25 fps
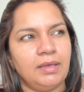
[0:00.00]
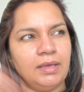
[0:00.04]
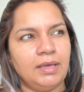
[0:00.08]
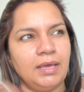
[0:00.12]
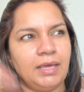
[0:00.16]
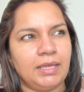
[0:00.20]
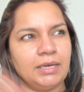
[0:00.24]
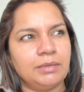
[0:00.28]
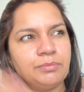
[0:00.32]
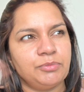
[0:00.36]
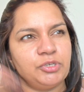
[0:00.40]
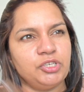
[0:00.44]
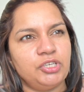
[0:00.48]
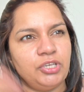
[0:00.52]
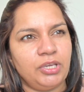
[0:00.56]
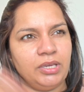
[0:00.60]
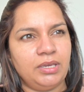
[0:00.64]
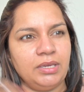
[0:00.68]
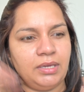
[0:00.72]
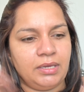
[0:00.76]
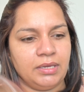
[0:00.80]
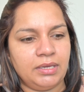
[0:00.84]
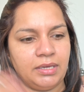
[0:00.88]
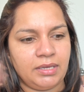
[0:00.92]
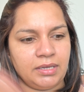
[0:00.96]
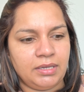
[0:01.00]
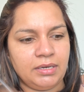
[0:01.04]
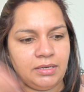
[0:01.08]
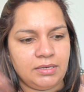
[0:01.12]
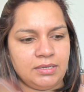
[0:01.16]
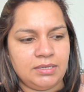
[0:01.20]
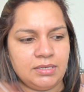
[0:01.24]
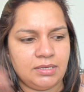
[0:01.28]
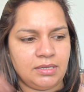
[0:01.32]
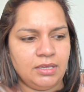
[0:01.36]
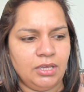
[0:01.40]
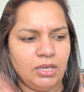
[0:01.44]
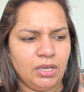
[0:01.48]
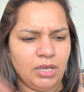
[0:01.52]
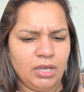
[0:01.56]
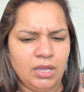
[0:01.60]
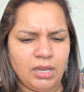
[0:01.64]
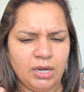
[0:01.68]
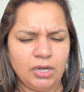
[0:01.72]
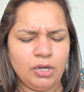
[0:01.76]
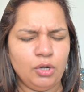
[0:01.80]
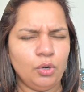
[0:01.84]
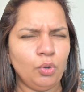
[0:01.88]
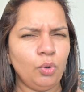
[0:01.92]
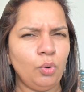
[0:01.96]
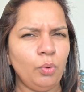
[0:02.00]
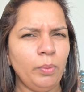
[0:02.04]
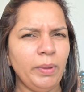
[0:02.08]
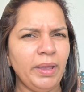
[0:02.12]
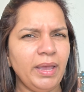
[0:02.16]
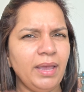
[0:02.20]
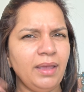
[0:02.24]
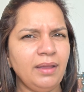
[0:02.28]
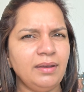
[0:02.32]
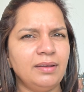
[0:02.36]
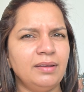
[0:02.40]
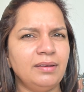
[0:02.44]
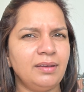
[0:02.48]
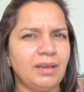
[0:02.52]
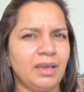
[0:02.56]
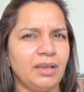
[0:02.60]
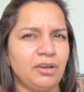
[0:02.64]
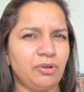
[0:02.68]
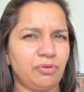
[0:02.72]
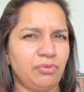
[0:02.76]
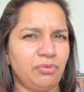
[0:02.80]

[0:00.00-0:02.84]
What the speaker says: and I'm shaking it. Nowhere did I